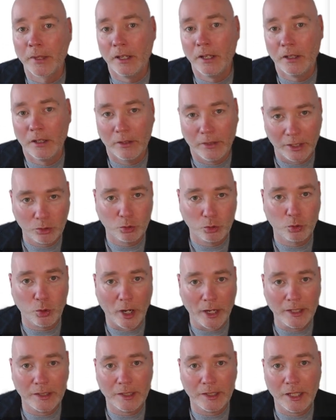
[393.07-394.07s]
That's
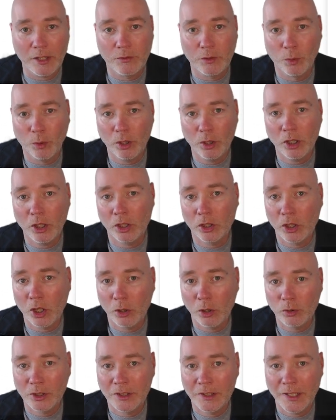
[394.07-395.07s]
great. If you want to
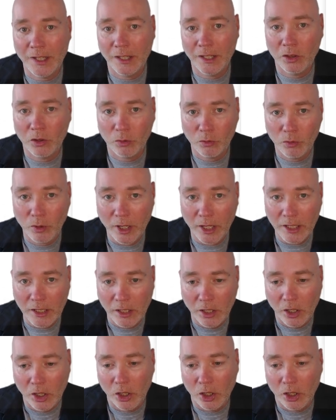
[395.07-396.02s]
go to tier 3,